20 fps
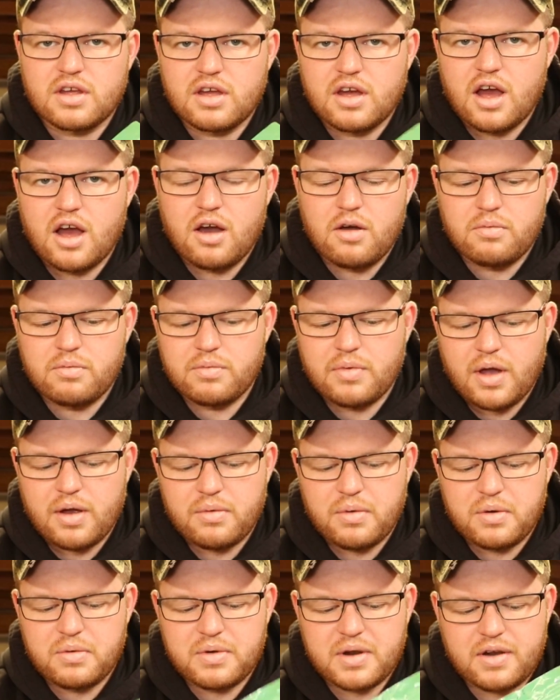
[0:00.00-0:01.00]
I
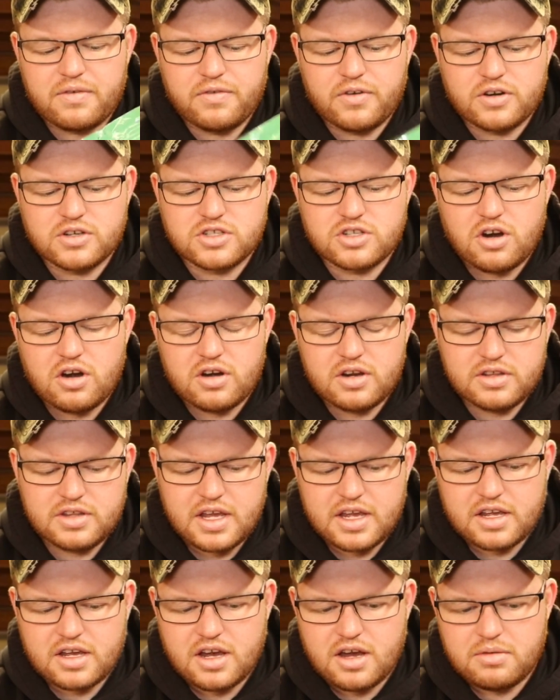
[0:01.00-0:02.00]
remember when I first started,
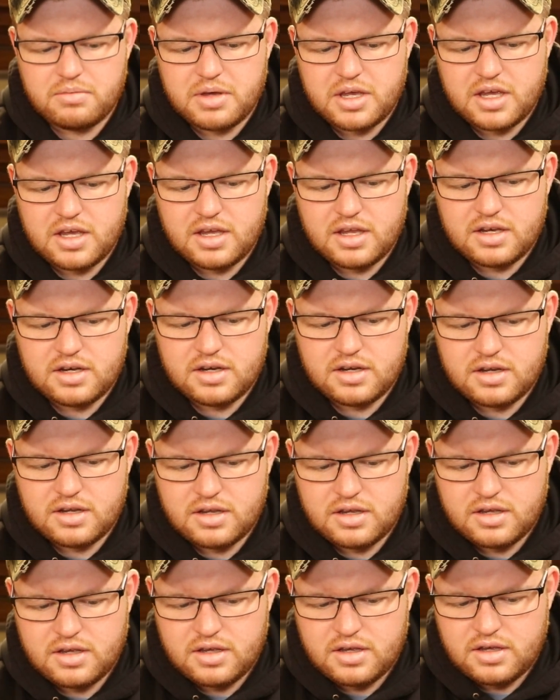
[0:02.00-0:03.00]
they come in
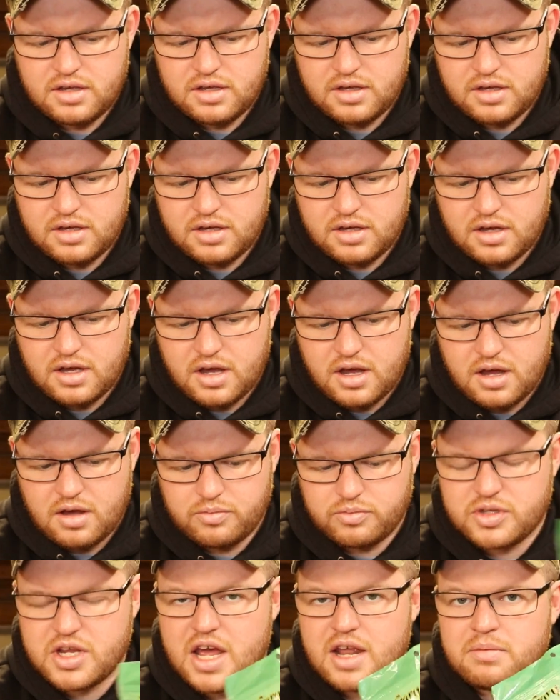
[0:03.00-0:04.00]
10
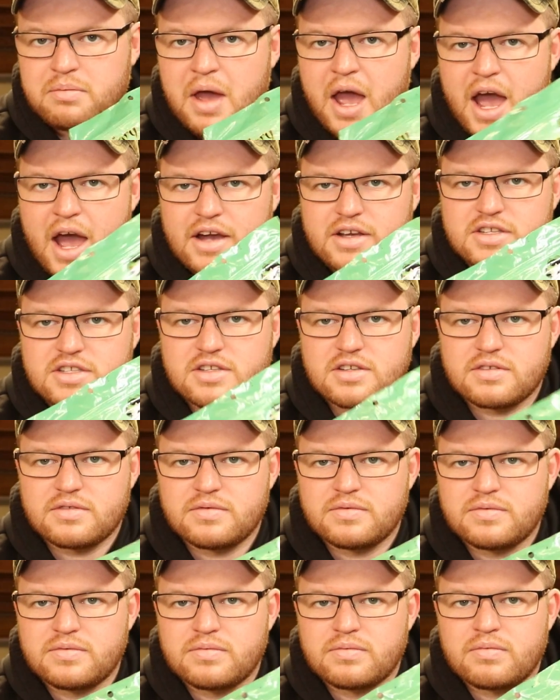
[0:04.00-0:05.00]
packs,
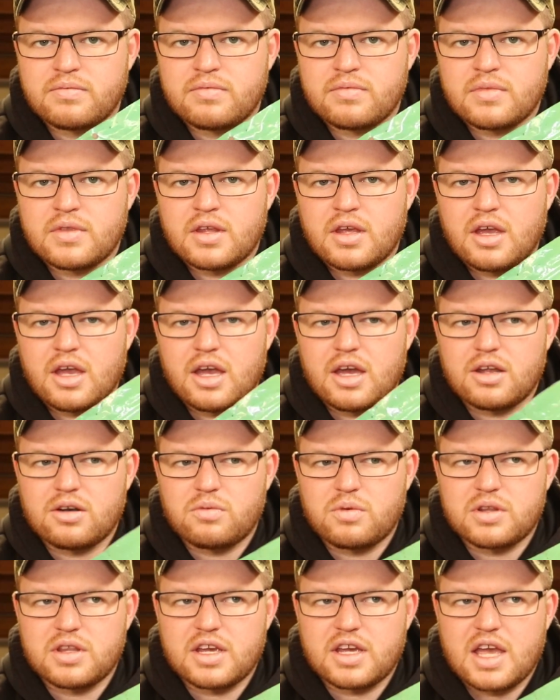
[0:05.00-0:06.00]
and
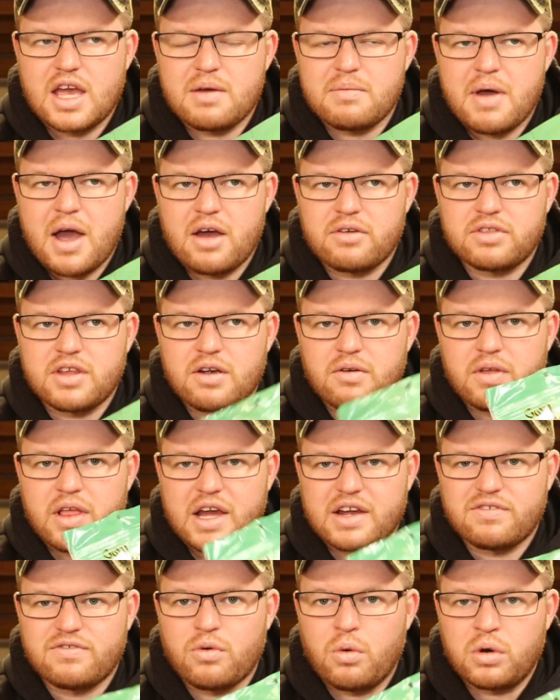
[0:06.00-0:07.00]
when they came out, they were
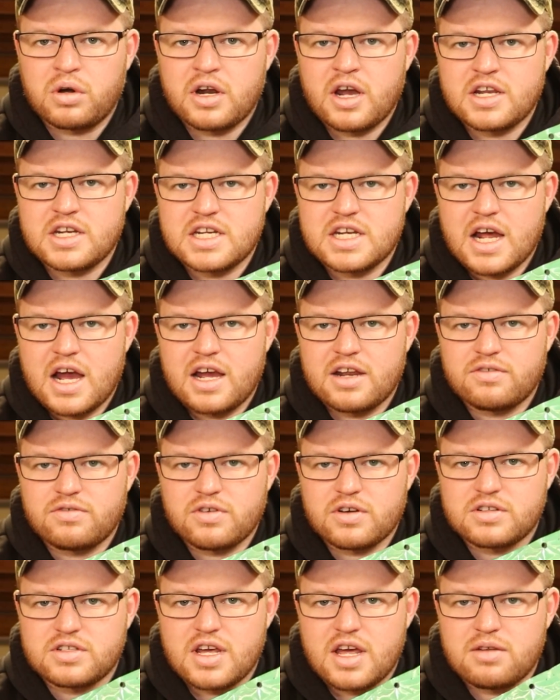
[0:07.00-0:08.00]
like $4.99
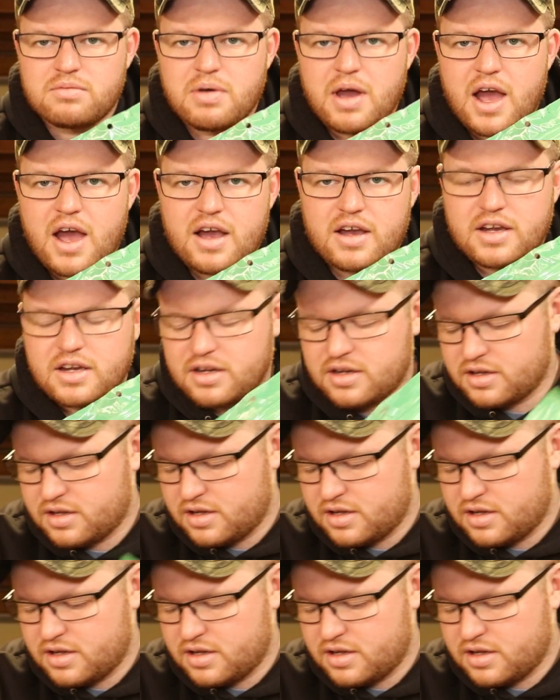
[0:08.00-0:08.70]
for a 10 pack.